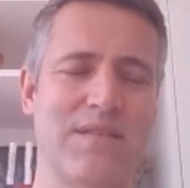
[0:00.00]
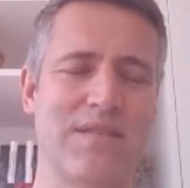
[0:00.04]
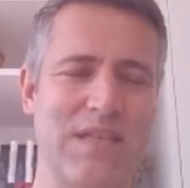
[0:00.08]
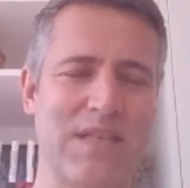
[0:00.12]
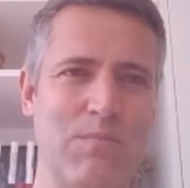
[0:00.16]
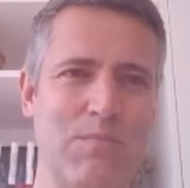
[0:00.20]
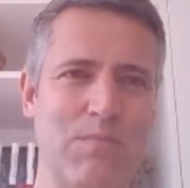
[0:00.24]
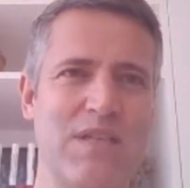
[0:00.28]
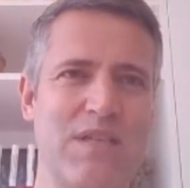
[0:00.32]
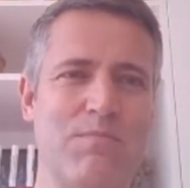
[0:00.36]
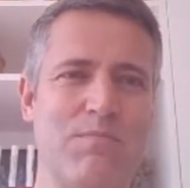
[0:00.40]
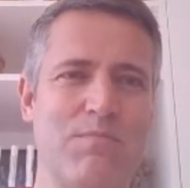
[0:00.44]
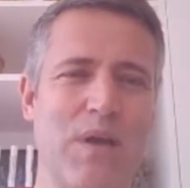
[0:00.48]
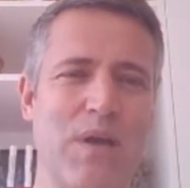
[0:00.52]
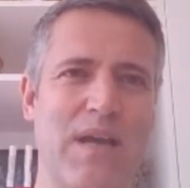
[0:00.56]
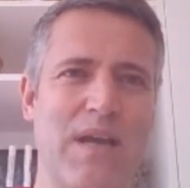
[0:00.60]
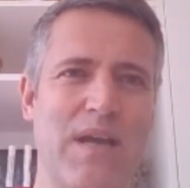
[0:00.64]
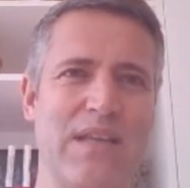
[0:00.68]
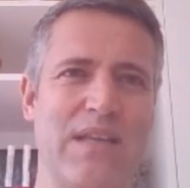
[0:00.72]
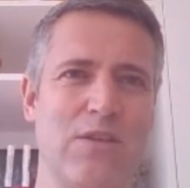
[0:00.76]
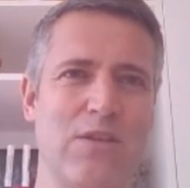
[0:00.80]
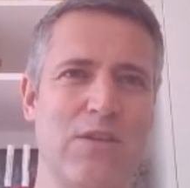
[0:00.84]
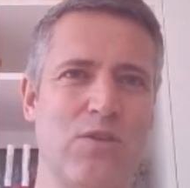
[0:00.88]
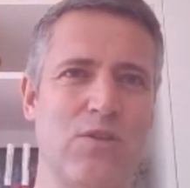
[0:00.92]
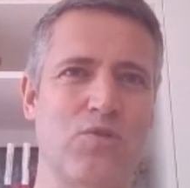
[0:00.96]
somebody's
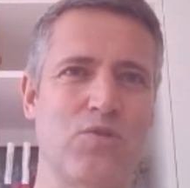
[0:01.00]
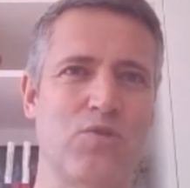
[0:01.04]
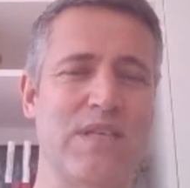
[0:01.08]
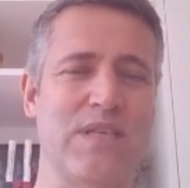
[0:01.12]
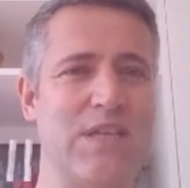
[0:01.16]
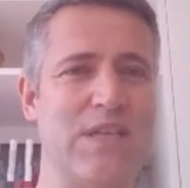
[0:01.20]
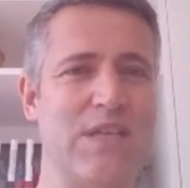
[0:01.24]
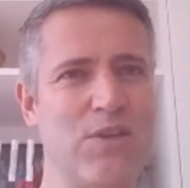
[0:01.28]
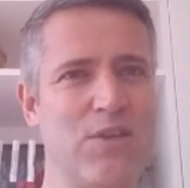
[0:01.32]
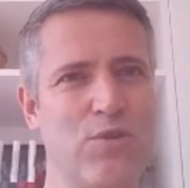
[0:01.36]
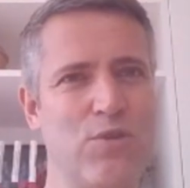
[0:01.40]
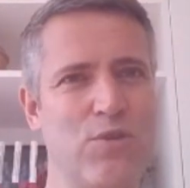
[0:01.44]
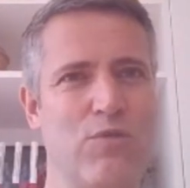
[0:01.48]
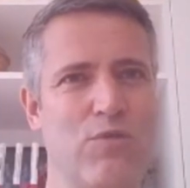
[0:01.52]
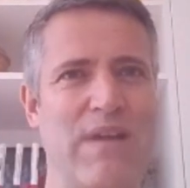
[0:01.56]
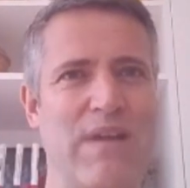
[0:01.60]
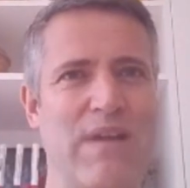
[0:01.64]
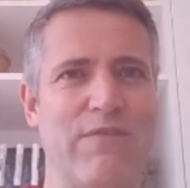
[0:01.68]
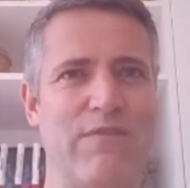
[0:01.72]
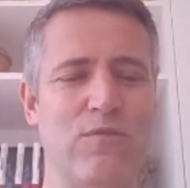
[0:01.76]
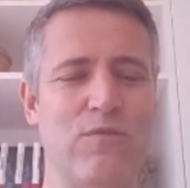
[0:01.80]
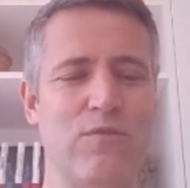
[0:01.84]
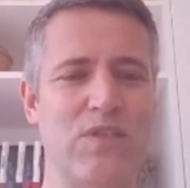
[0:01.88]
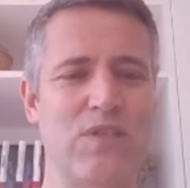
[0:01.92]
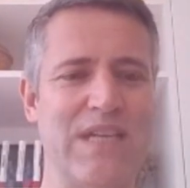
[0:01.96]
buying the lottery ticket or
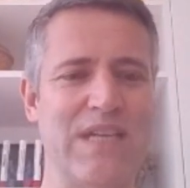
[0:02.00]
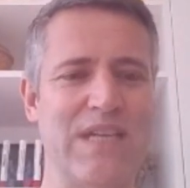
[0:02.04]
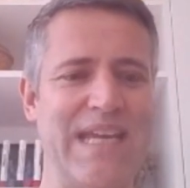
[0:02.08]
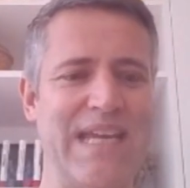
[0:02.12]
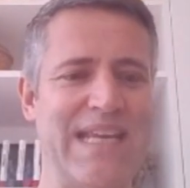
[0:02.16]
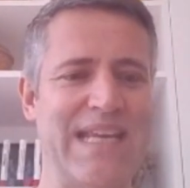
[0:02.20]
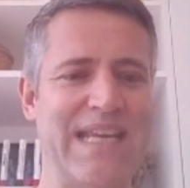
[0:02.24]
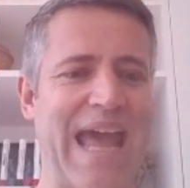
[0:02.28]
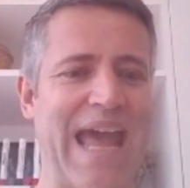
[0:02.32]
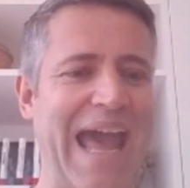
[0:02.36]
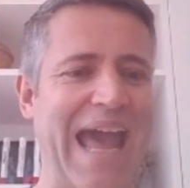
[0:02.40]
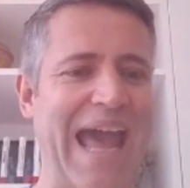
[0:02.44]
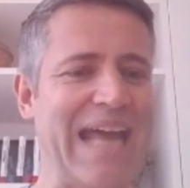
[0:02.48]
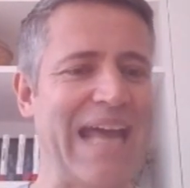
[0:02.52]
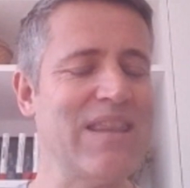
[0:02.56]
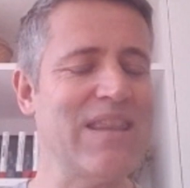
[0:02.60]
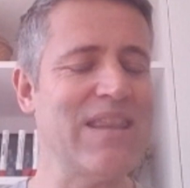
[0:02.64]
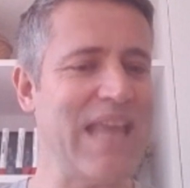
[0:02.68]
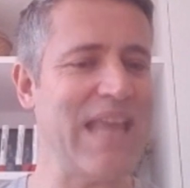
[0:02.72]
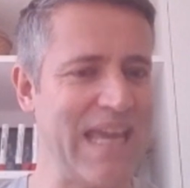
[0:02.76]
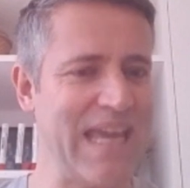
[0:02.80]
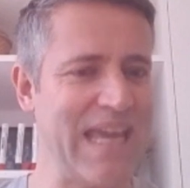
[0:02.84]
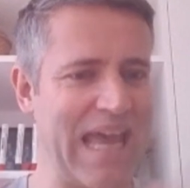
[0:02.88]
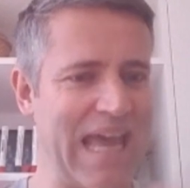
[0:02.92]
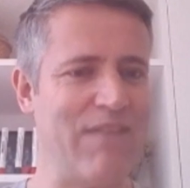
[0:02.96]
raffle ticket, and
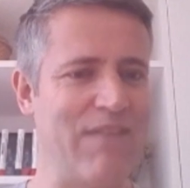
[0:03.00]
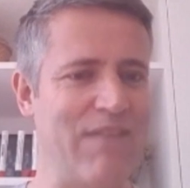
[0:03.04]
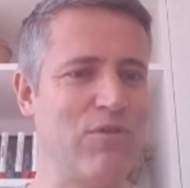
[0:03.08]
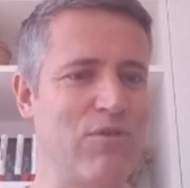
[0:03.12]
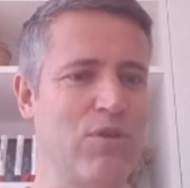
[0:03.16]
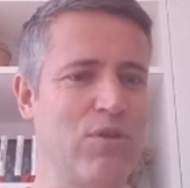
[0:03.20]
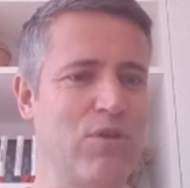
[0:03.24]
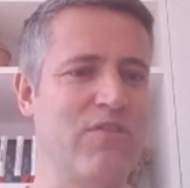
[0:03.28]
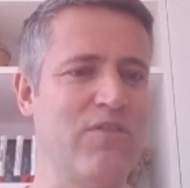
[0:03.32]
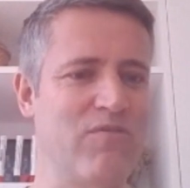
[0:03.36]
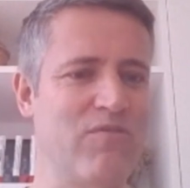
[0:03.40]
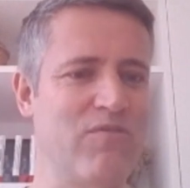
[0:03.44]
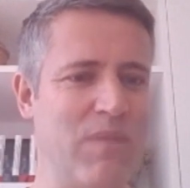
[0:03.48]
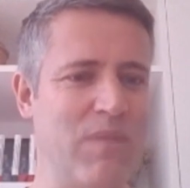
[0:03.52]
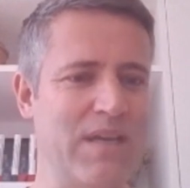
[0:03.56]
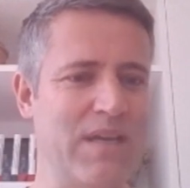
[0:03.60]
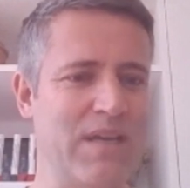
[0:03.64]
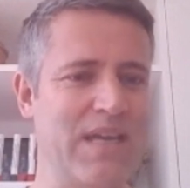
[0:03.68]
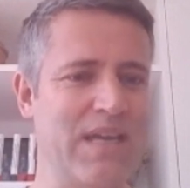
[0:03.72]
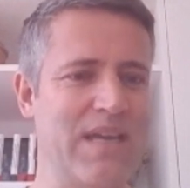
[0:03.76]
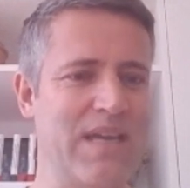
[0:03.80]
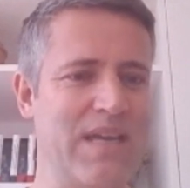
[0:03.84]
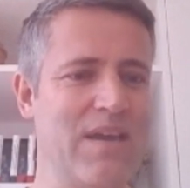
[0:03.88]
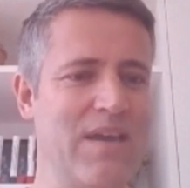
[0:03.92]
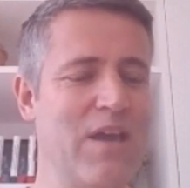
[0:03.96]
they have a lot of
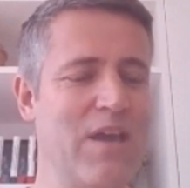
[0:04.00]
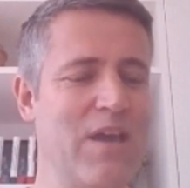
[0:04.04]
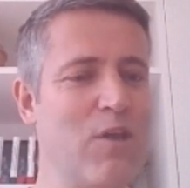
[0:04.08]
money.